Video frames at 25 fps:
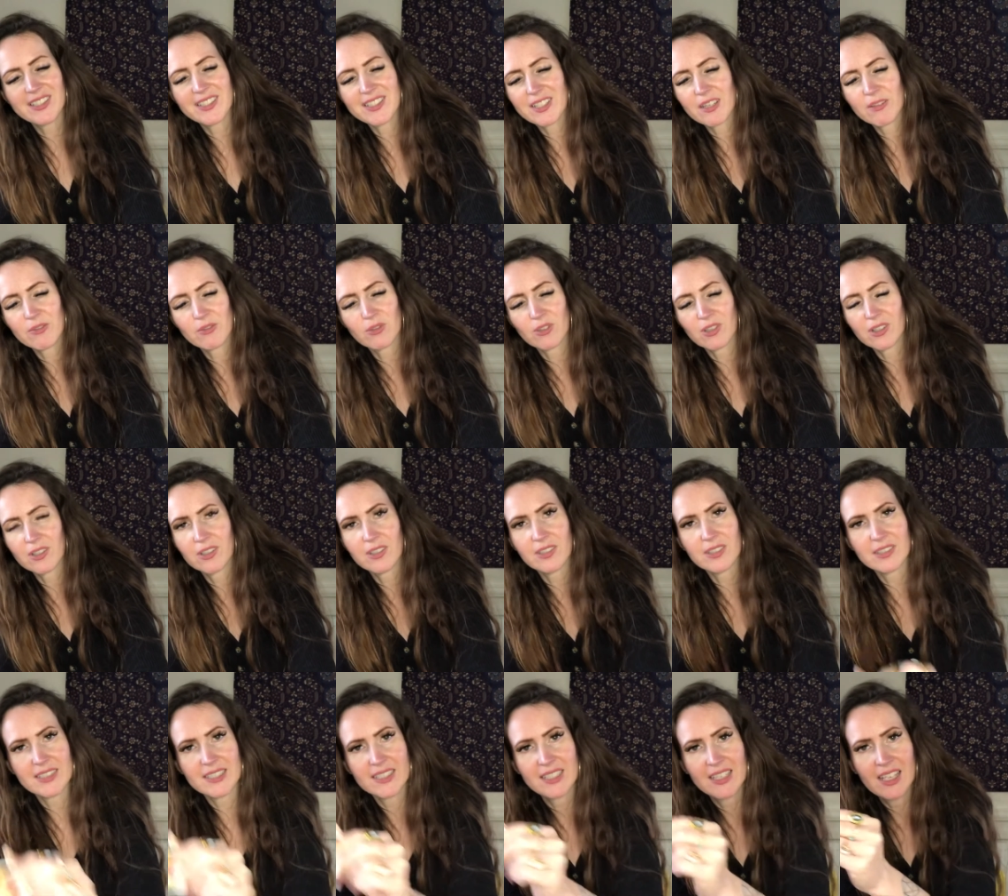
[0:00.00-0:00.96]
devil
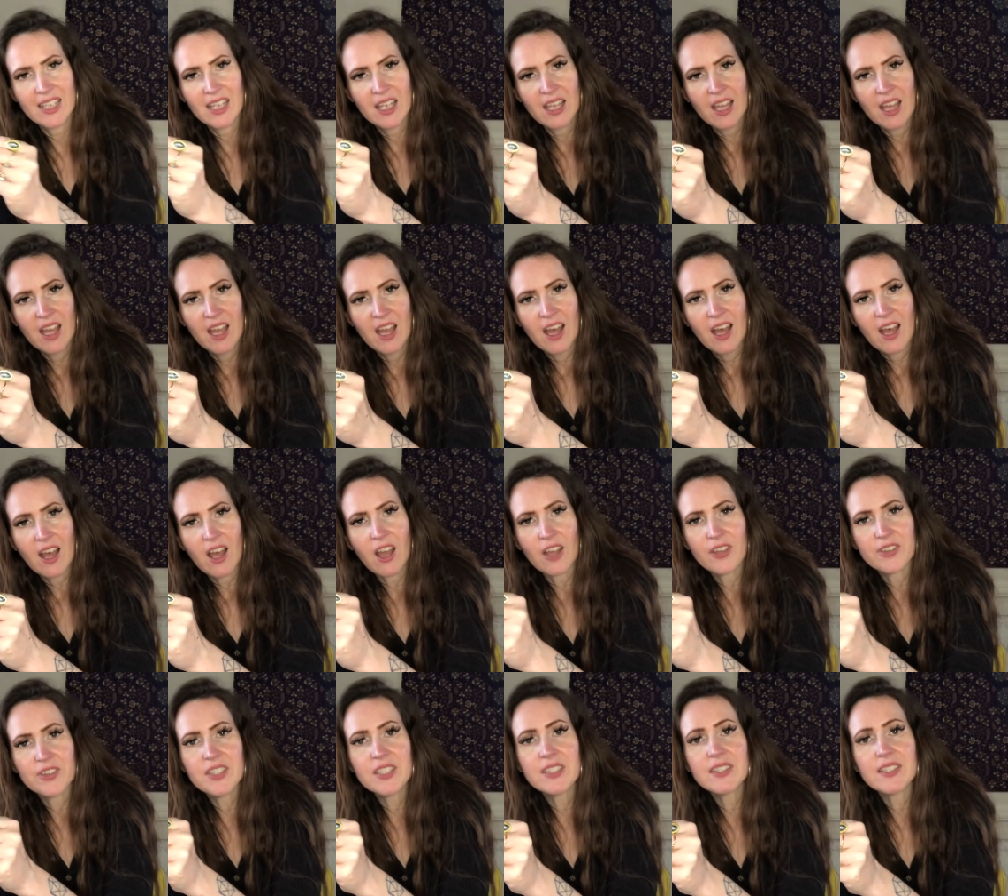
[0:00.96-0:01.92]
card i
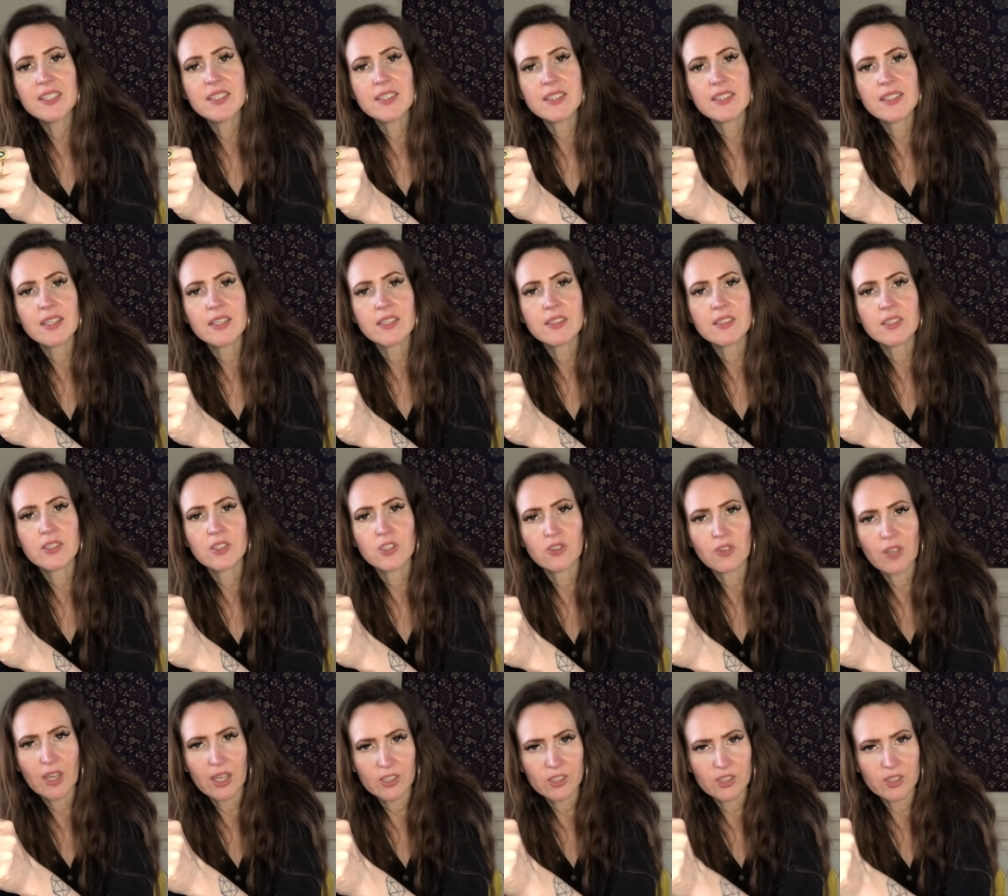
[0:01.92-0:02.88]
think there's
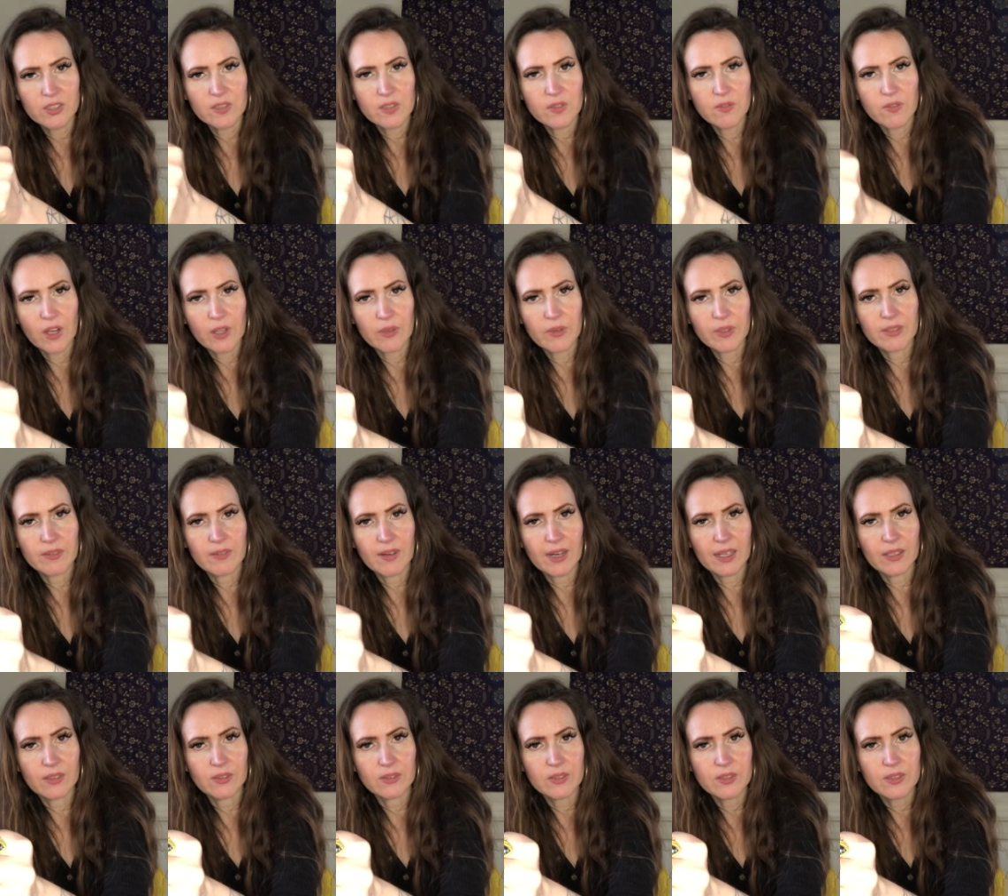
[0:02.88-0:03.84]
distractions floating
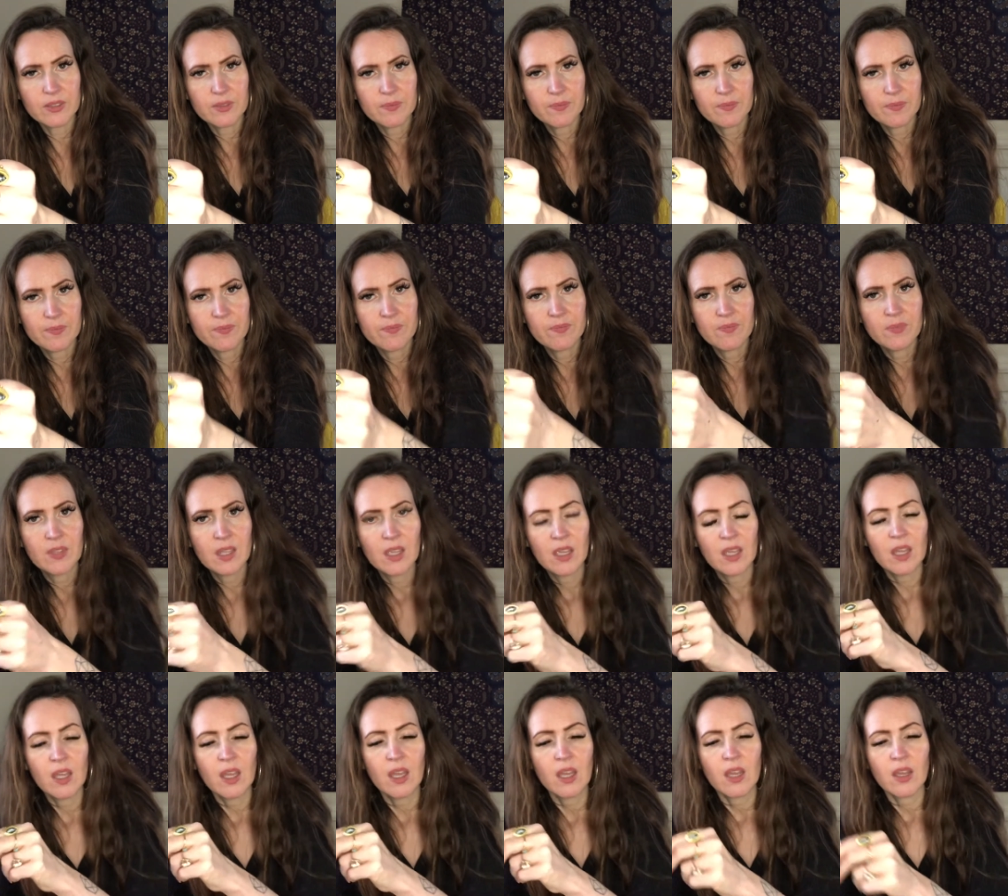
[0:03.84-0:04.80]
around
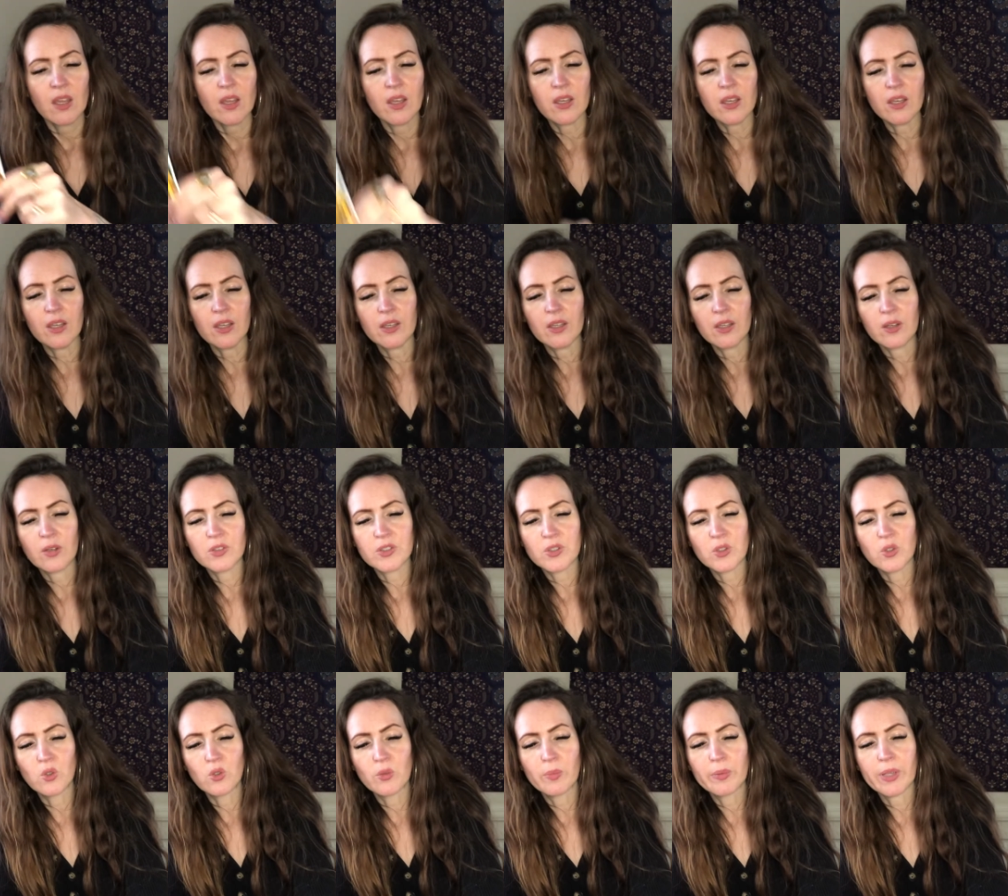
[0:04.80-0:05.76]
uh,
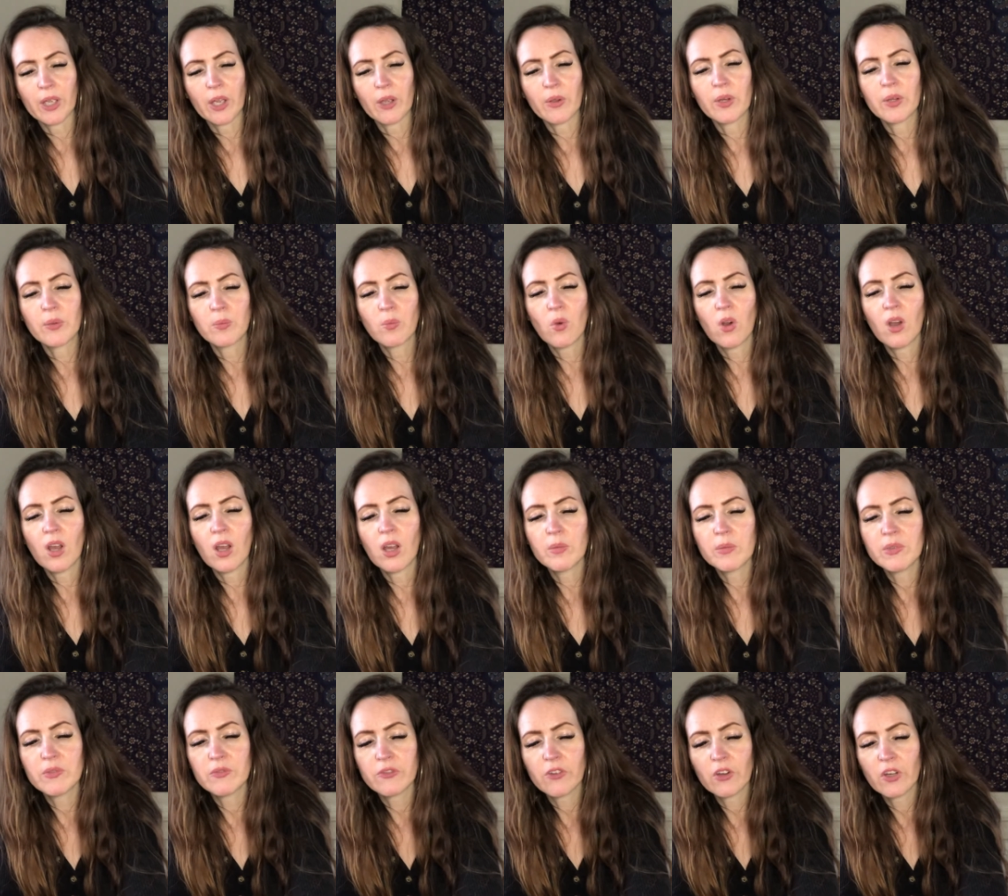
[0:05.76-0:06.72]
scorpio and what i'm
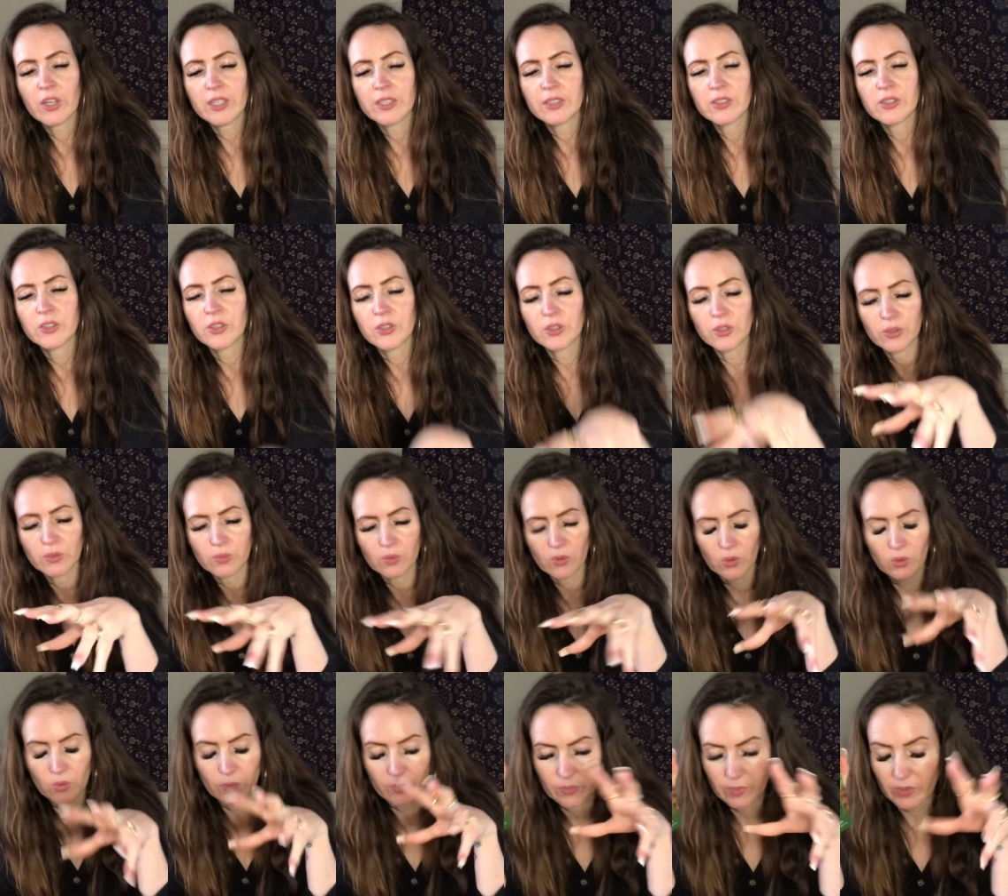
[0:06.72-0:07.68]
inviting you
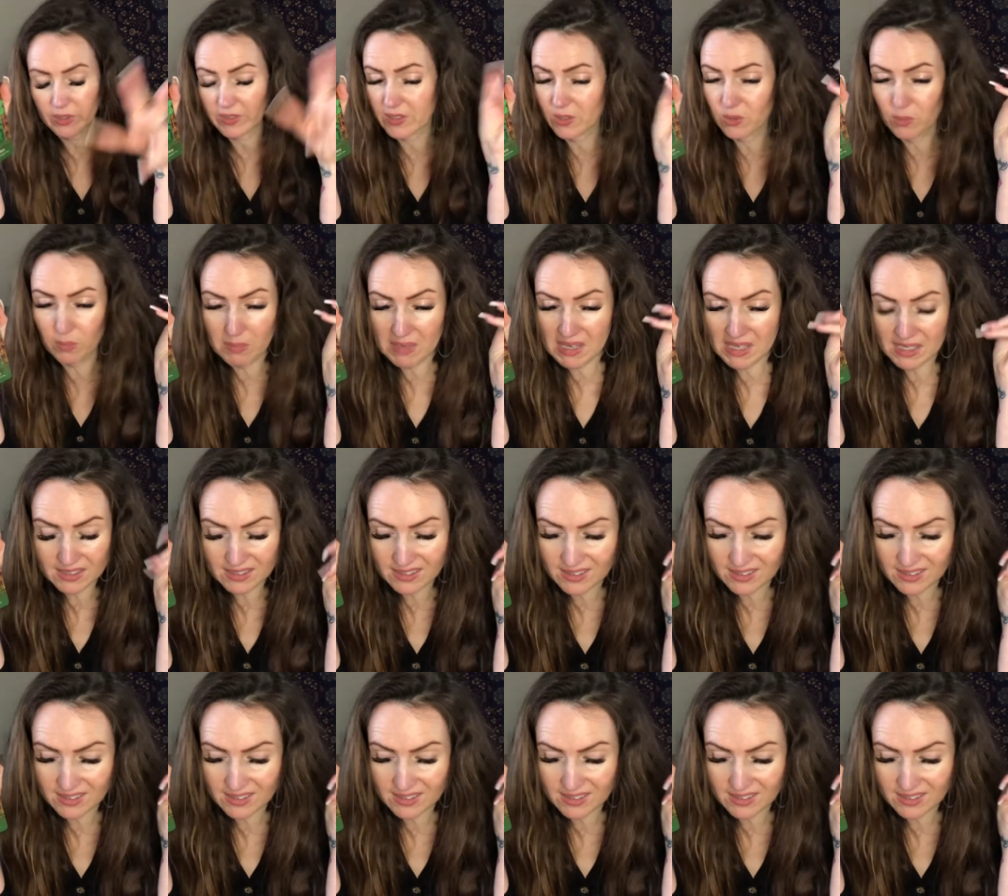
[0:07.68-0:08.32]
or well, it's not me